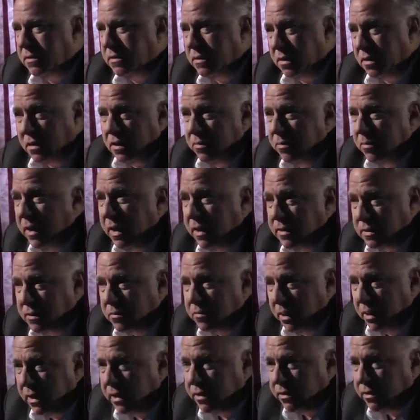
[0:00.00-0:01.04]
Sunday Mass,
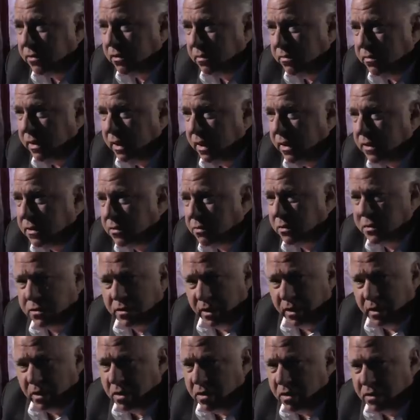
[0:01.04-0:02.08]
obligatory Mass, which
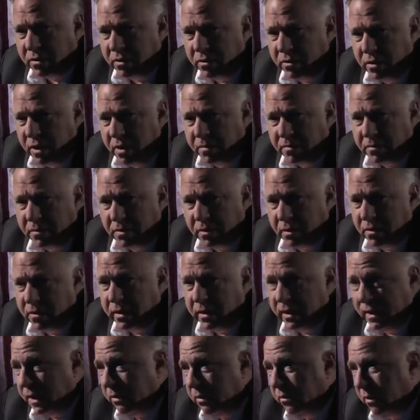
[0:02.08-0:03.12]
they all grew up
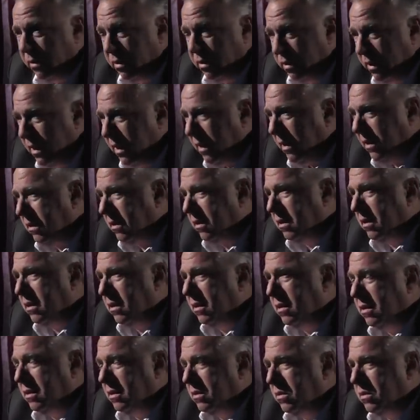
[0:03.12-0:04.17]
learning, I would think,
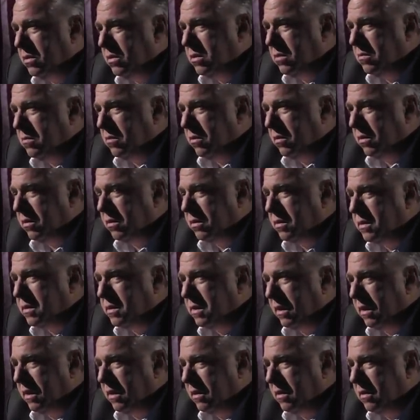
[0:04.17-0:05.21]
was a mortal
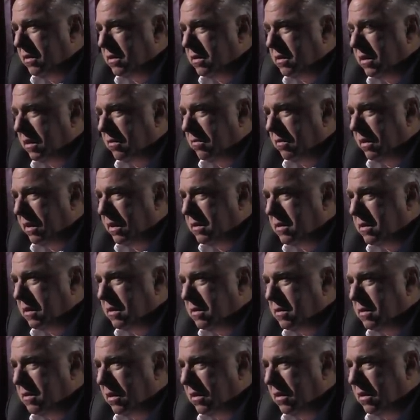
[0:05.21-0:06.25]
sin to skip Mass on
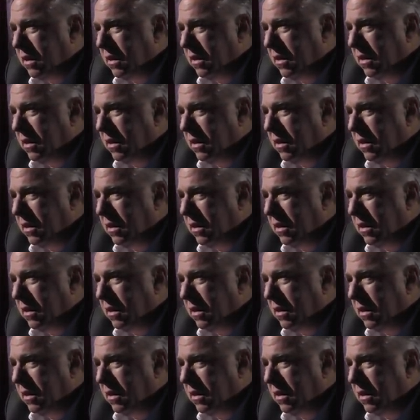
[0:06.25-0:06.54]
Sunday.